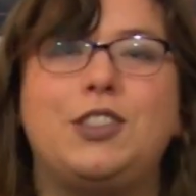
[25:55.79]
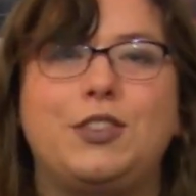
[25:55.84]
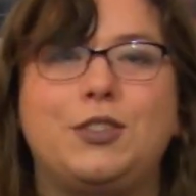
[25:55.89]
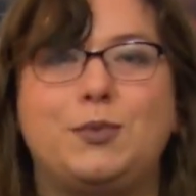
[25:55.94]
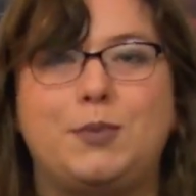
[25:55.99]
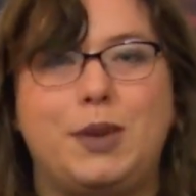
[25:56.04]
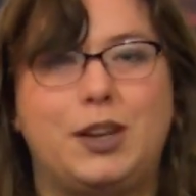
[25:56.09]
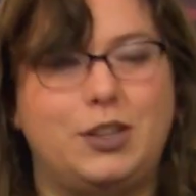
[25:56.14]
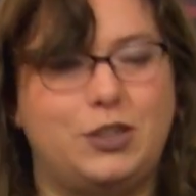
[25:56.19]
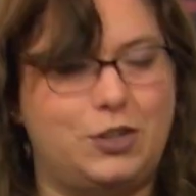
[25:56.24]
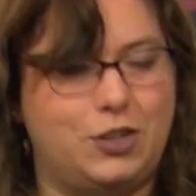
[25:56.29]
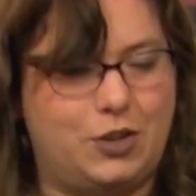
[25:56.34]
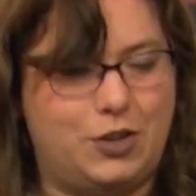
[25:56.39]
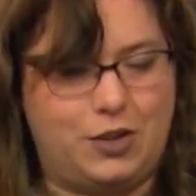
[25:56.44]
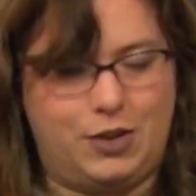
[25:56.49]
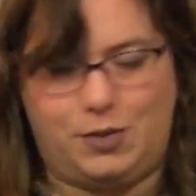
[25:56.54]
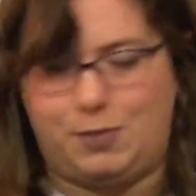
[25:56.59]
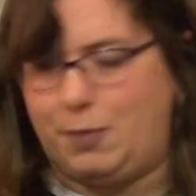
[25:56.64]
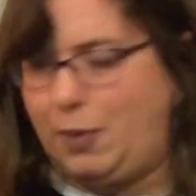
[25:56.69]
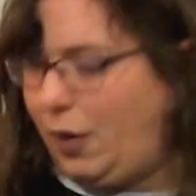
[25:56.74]
those picture
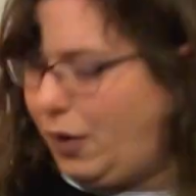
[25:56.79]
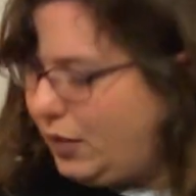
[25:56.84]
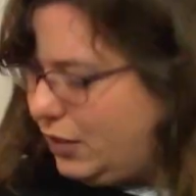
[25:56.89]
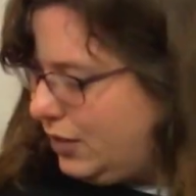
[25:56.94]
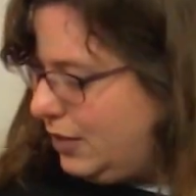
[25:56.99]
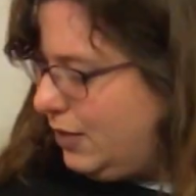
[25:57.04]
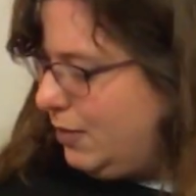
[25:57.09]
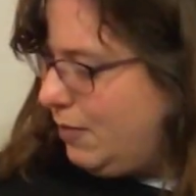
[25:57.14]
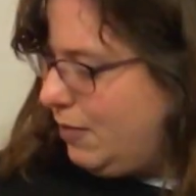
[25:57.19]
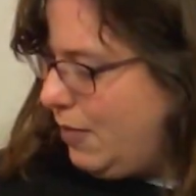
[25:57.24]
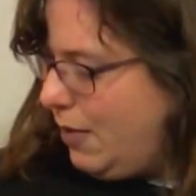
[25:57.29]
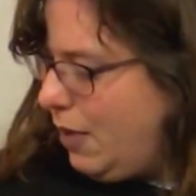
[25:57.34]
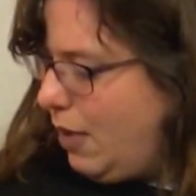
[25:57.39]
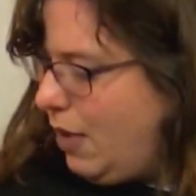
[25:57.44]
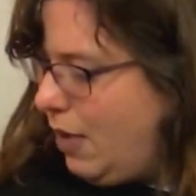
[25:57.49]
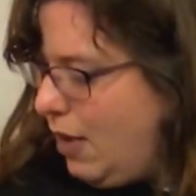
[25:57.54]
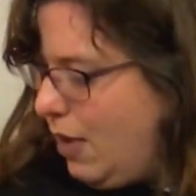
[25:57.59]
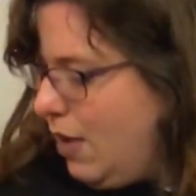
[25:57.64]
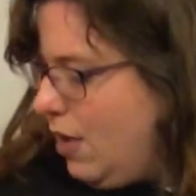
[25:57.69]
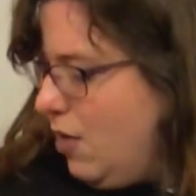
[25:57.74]
cookbooks
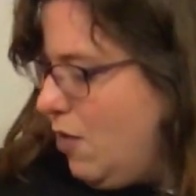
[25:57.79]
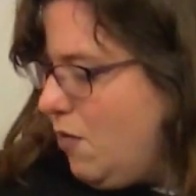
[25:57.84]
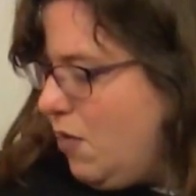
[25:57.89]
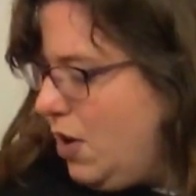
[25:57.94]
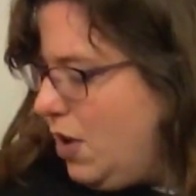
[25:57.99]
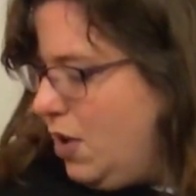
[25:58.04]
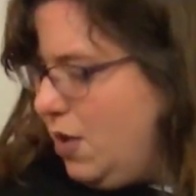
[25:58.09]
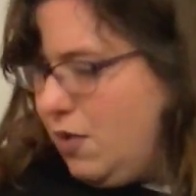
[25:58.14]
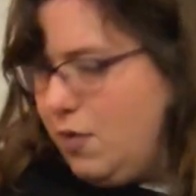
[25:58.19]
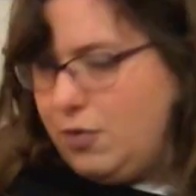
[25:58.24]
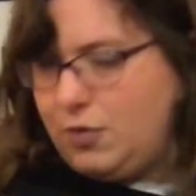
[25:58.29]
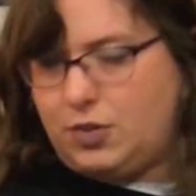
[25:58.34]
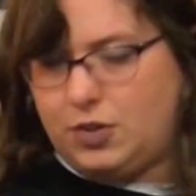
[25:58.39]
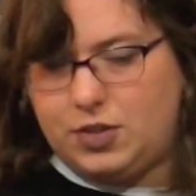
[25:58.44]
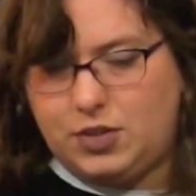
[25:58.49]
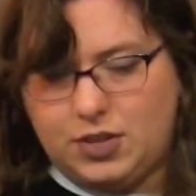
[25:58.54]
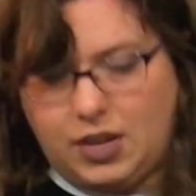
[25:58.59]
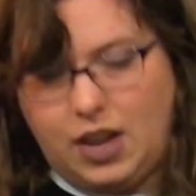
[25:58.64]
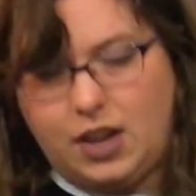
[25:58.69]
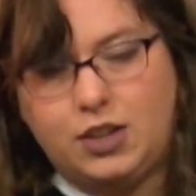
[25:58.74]
where you
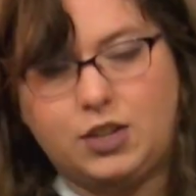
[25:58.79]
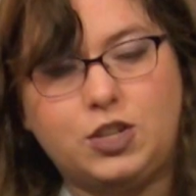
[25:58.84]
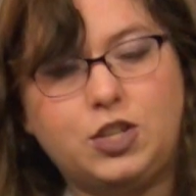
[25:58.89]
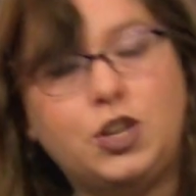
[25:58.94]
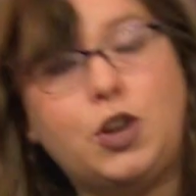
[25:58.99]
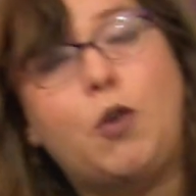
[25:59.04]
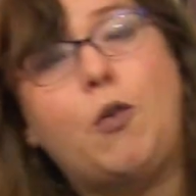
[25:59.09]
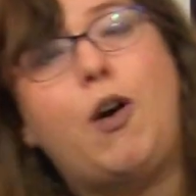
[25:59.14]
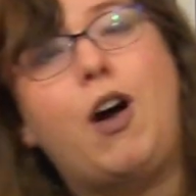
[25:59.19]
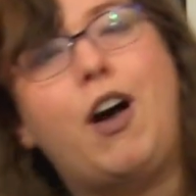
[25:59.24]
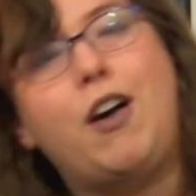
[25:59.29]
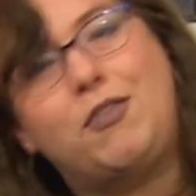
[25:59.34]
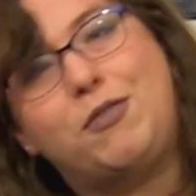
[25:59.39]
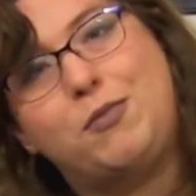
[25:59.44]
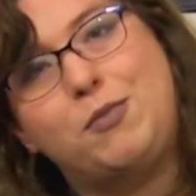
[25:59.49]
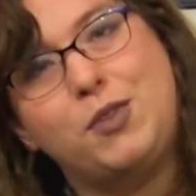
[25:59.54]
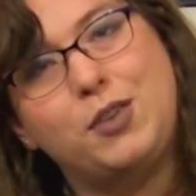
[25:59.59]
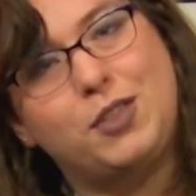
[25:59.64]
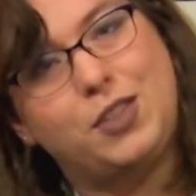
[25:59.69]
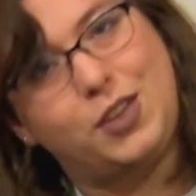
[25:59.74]
just kind of show off
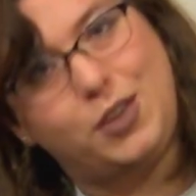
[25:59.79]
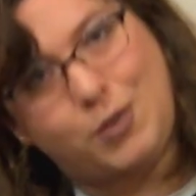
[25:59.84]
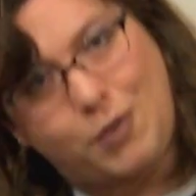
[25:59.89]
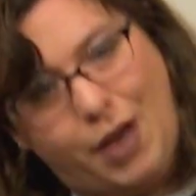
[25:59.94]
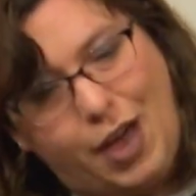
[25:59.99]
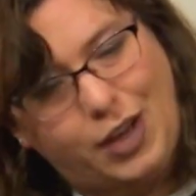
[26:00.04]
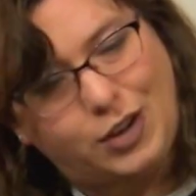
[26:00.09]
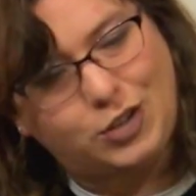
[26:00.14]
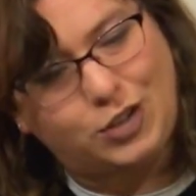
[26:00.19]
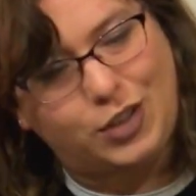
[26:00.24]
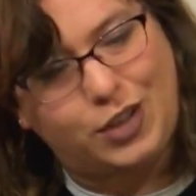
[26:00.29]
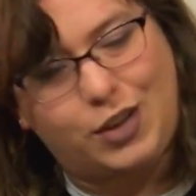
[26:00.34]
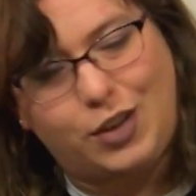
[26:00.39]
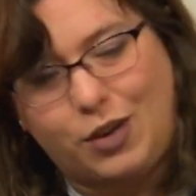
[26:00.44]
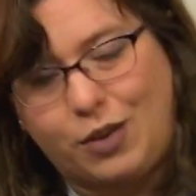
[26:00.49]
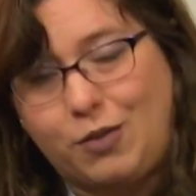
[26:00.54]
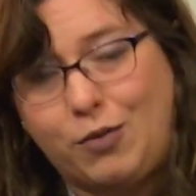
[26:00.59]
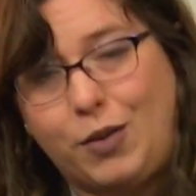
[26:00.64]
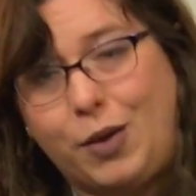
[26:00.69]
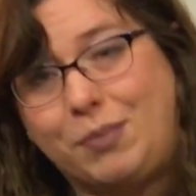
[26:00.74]
more than you actually
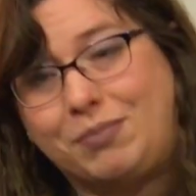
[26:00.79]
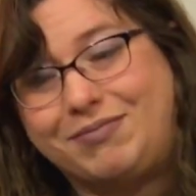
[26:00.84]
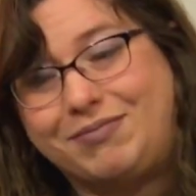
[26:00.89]
cook from.